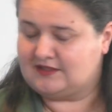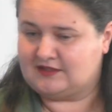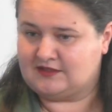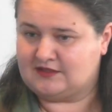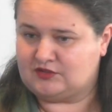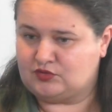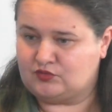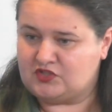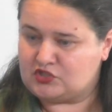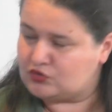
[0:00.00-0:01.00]
uh,
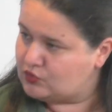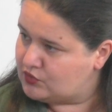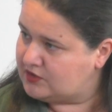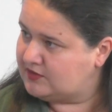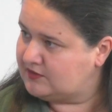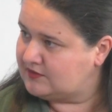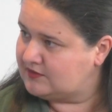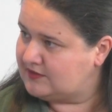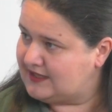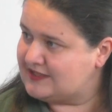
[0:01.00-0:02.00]
to restore
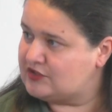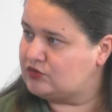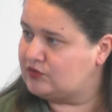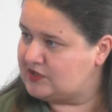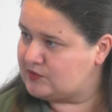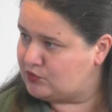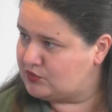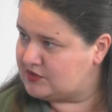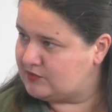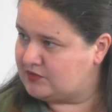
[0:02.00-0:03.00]
as soon as
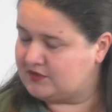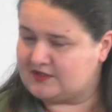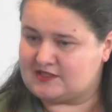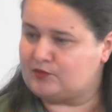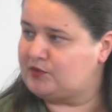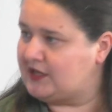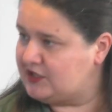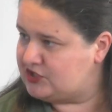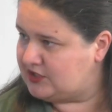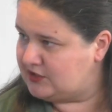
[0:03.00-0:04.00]
possible the
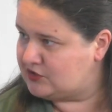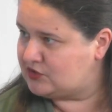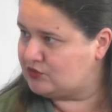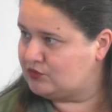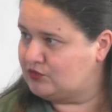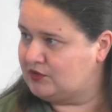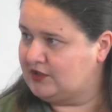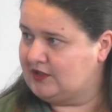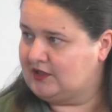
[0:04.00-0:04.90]
supply chains to,